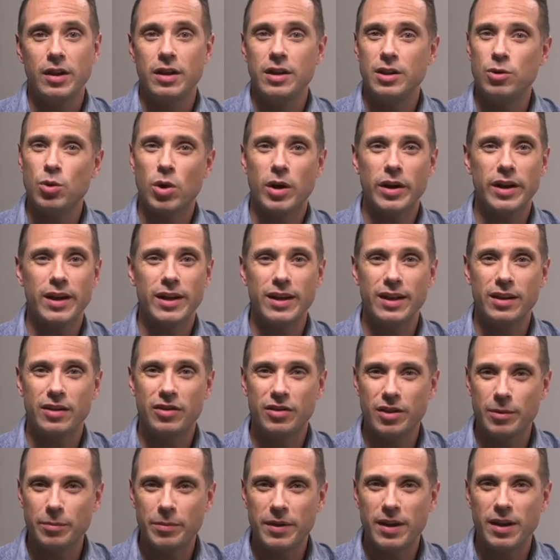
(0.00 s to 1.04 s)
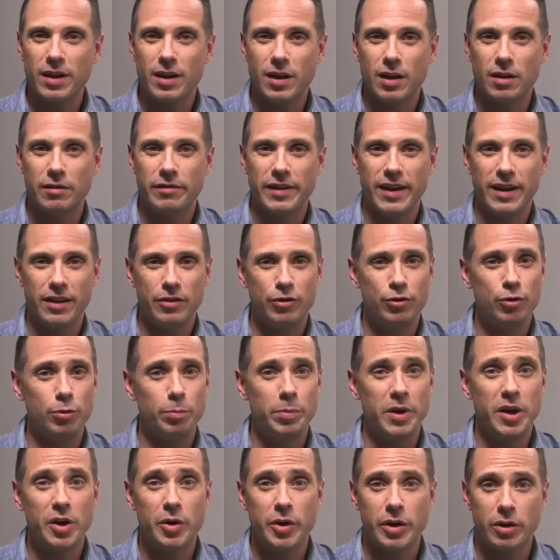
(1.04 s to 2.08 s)
You are getting something of a
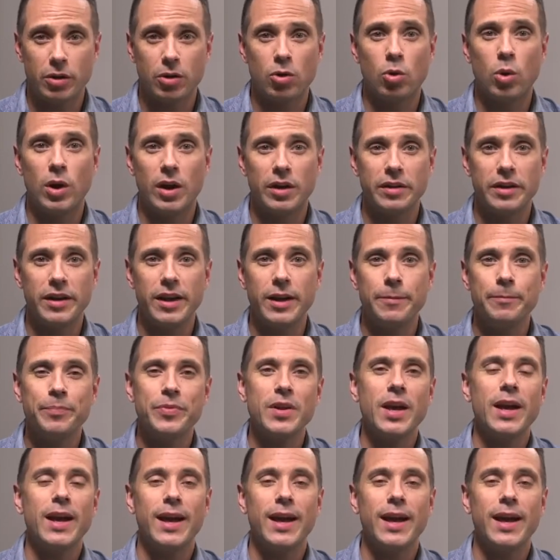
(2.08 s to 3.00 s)
superior quality,